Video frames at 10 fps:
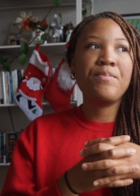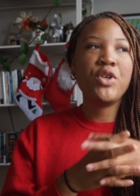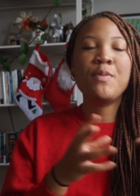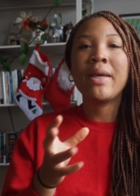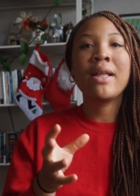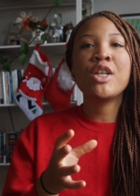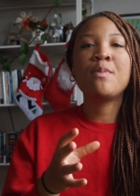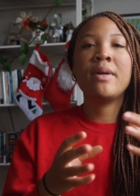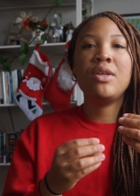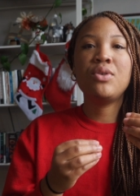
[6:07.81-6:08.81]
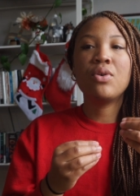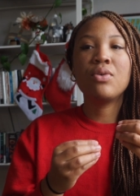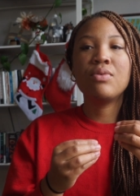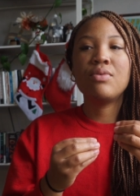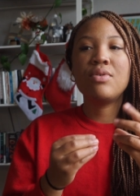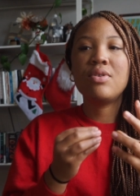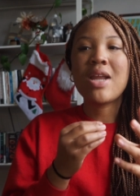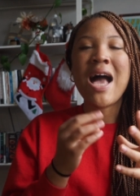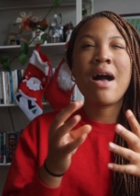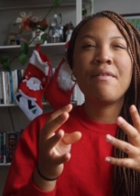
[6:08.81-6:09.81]
you speak English but you don't
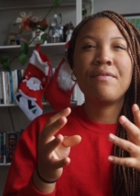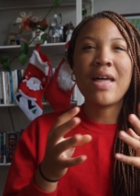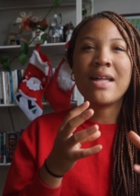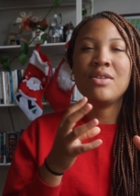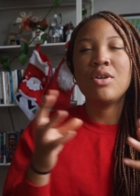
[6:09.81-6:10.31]
have that,